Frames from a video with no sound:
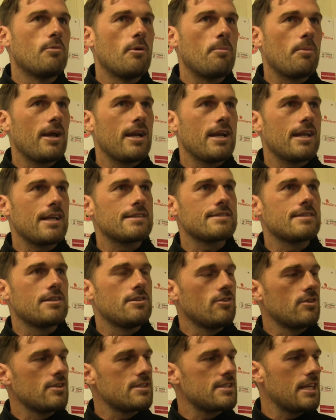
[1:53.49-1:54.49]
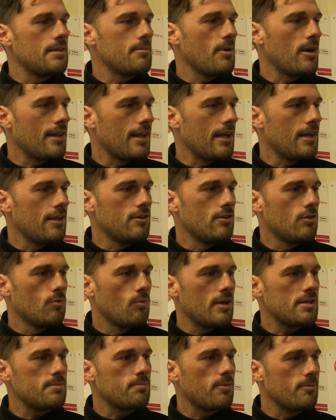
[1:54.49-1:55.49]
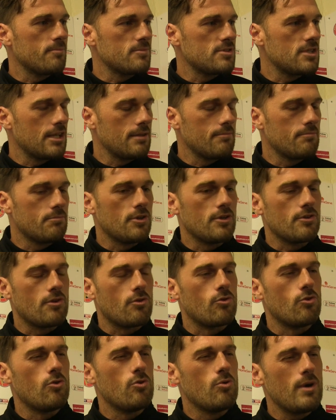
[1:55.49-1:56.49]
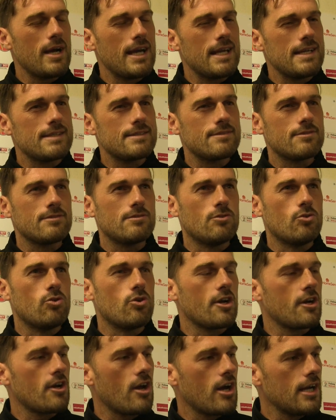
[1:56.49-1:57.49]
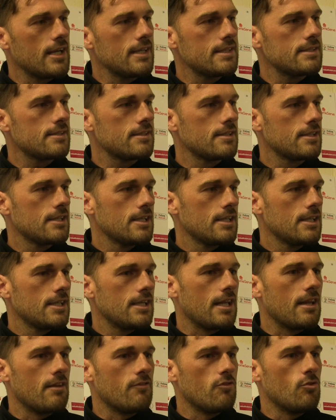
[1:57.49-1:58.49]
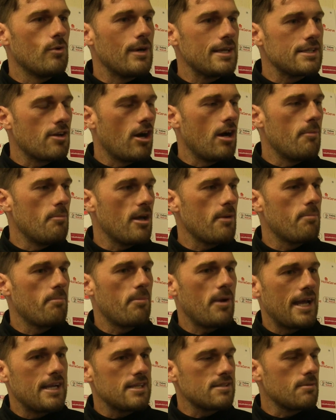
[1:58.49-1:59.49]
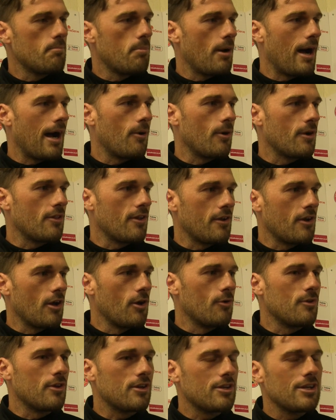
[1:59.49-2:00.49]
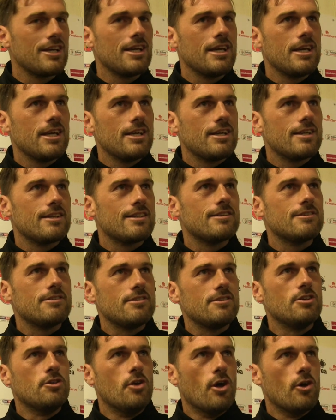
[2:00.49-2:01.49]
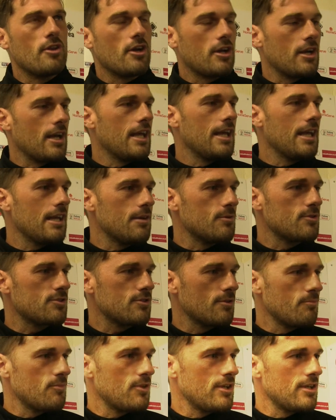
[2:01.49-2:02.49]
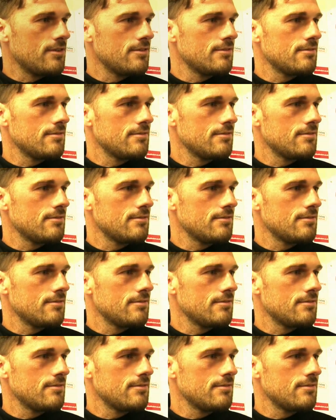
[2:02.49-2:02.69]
we're playing against a young team out there, a young West Brom team, but they're always organised and they've always got a bit of pace and power, and you know they're going to hit you with something.